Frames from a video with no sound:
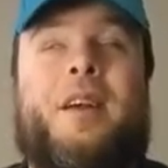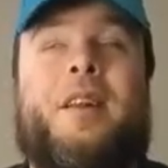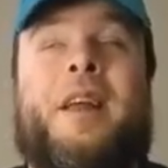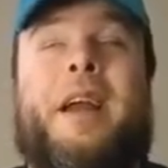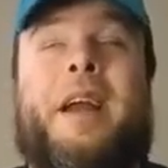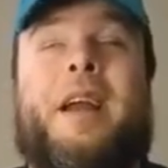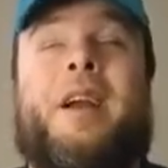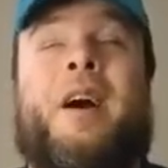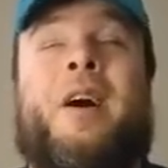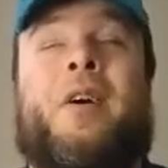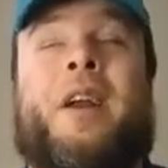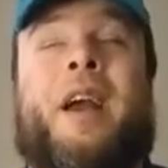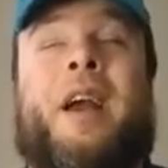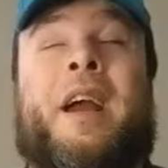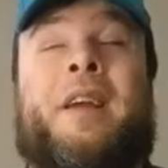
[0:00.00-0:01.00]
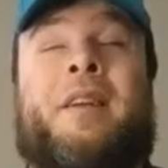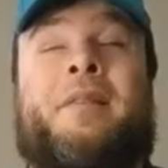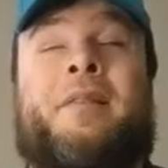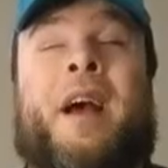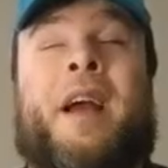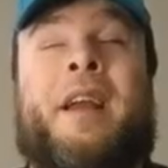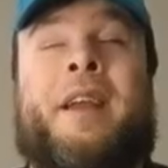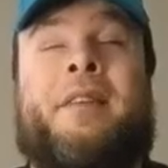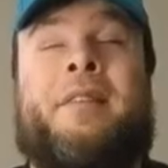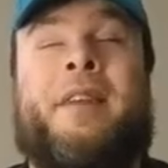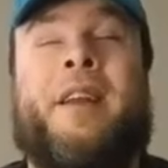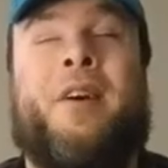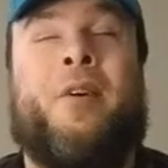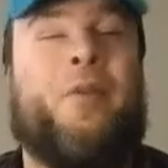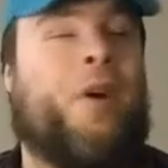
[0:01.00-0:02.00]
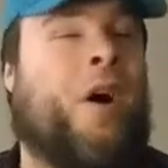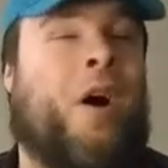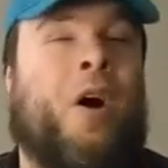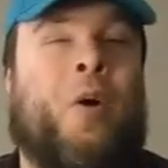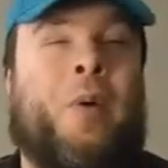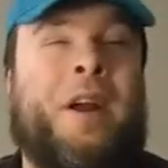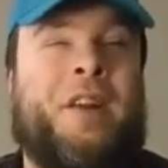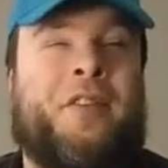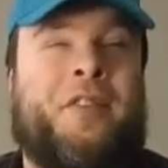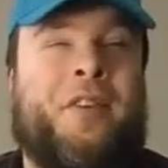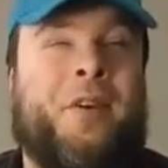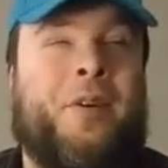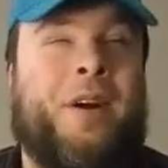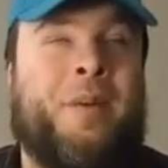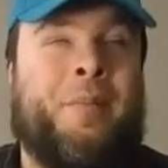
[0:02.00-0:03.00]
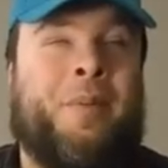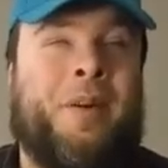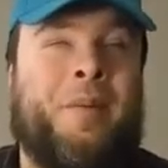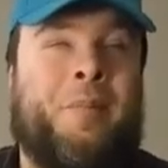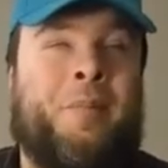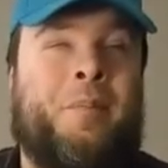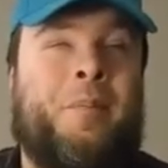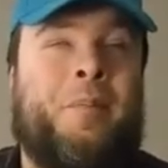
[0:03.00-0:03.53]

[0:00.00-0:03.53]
Like, okay, they don't always do it, but